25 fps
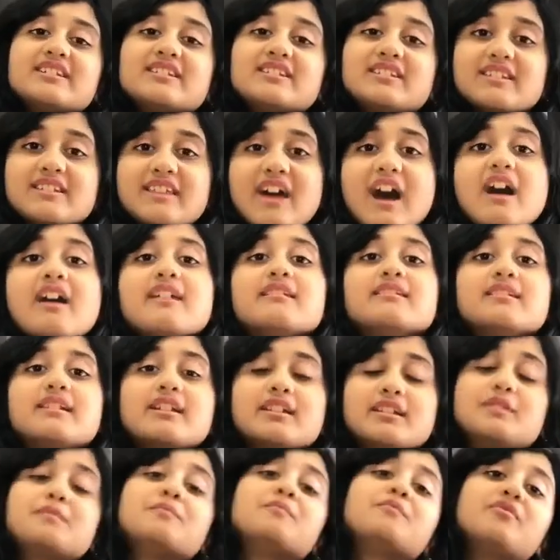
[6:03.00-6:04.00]
to that
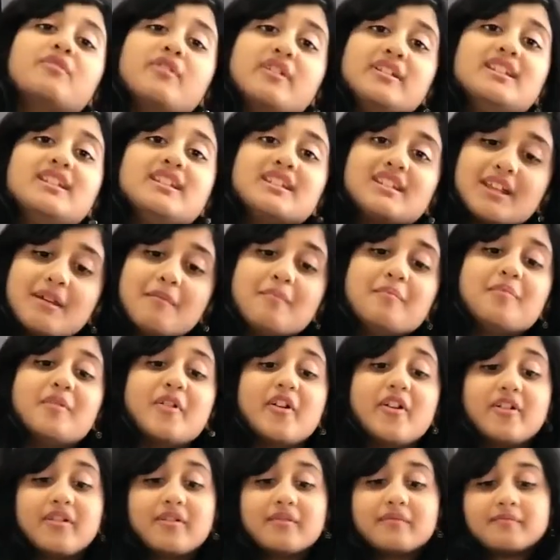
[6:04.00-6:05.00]
is pretty
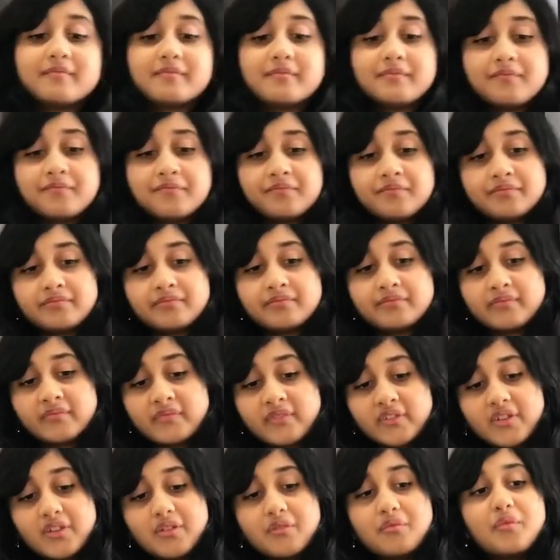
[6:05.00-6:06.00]
simple.
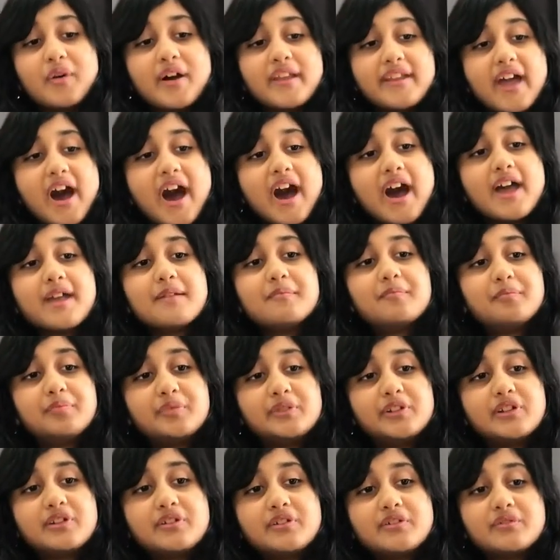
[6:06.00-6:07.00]
When I
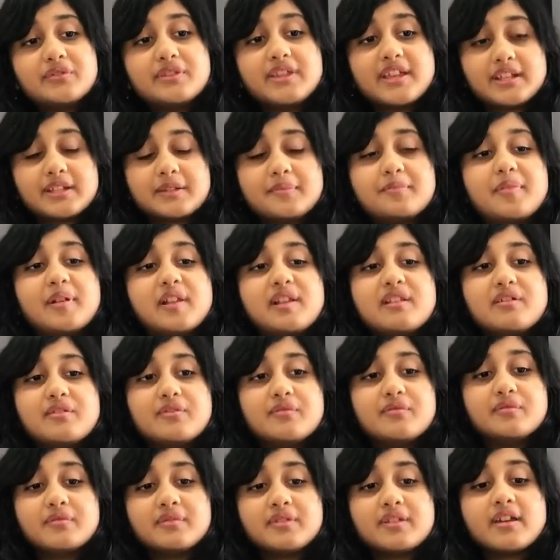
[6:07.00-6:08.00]
blew this
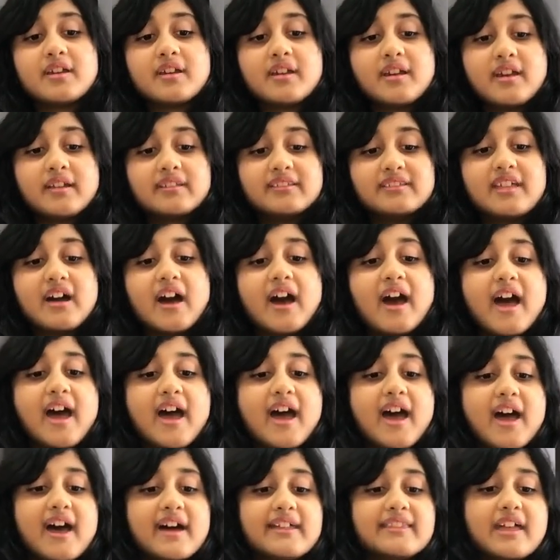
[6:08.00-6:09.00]
balloon, the
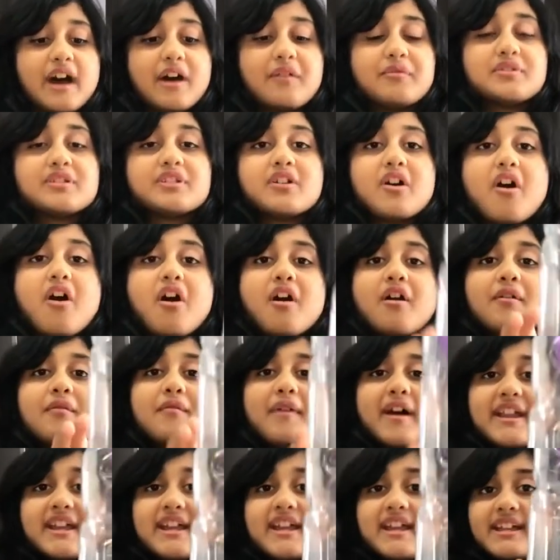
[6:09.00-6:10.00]
air that was
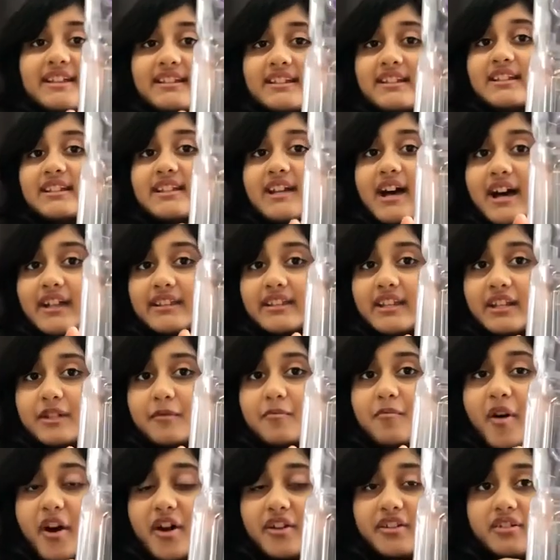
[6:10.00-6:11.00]
already inside this
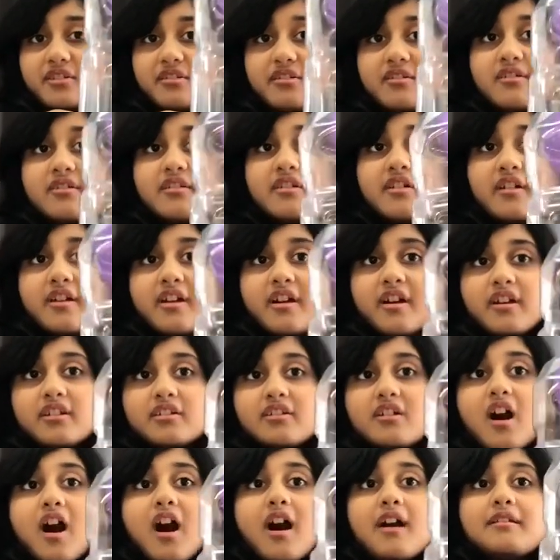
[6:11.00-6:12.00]
bottle
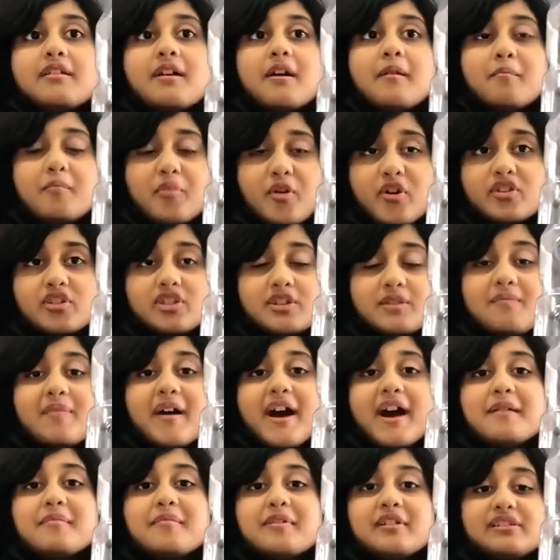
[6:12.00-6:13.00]
got pushed
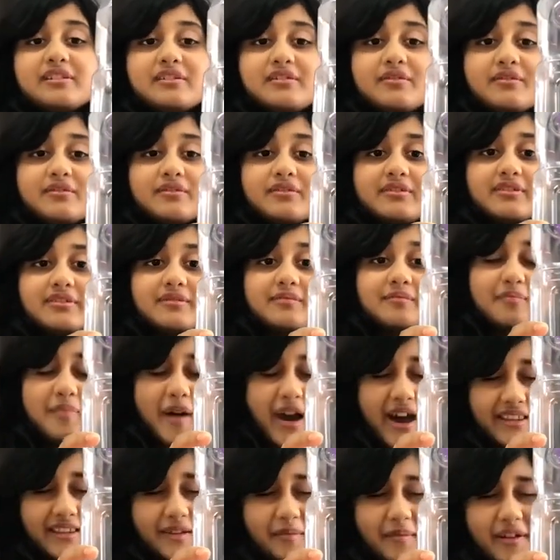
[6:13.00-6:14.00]
by
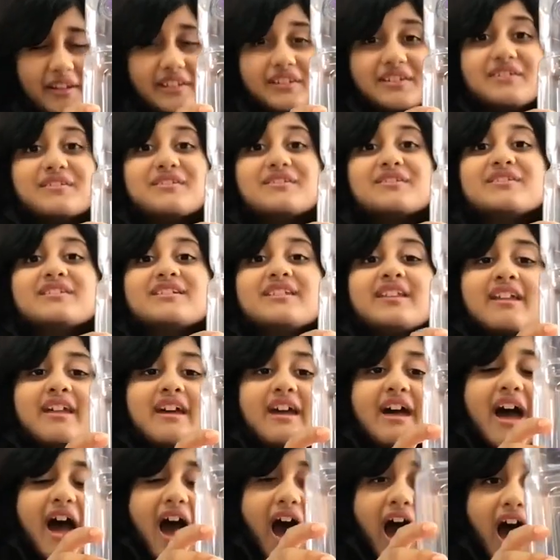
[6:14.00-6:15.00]
the balloon
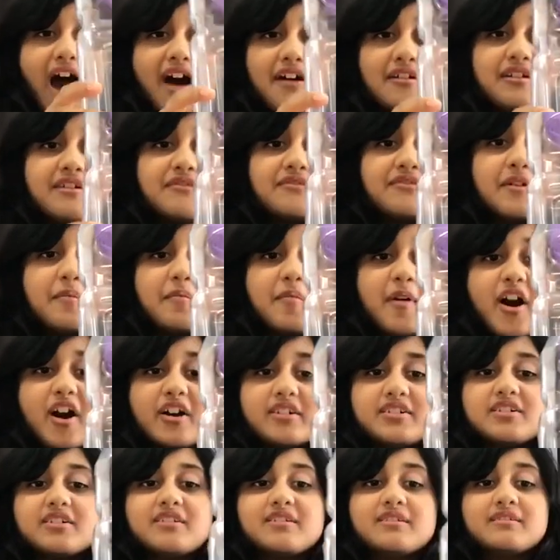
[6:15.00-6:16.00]
out of the
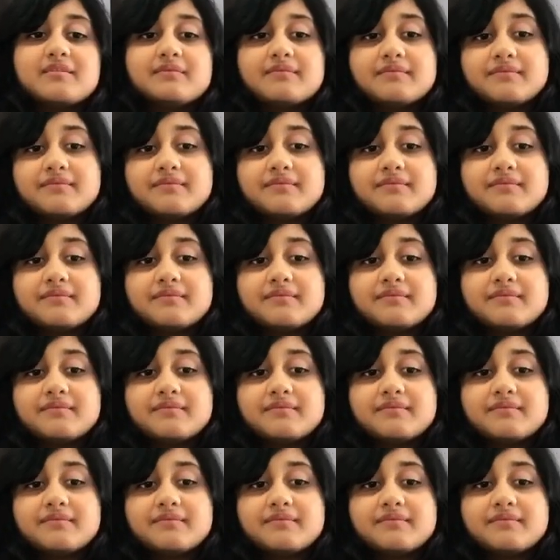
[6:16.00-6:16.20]
bottle